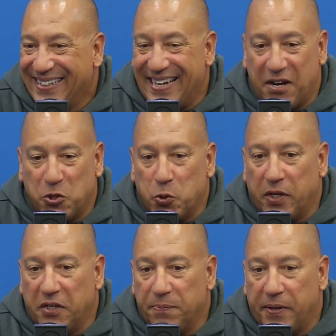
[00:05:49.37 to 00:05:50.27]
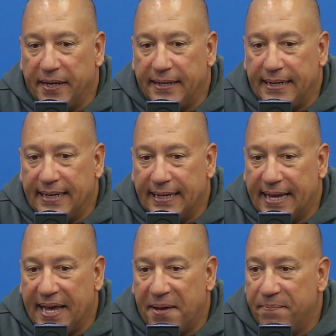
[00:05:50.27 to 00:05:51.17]
Tanner Strickland played in the
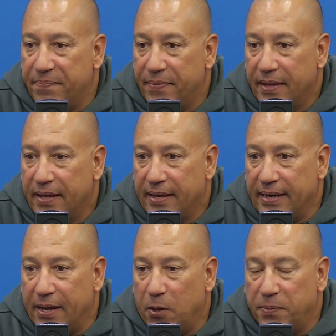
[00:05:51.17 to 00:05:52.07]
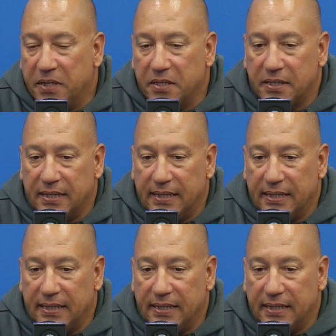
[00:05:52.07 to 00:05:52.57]
game and helped us.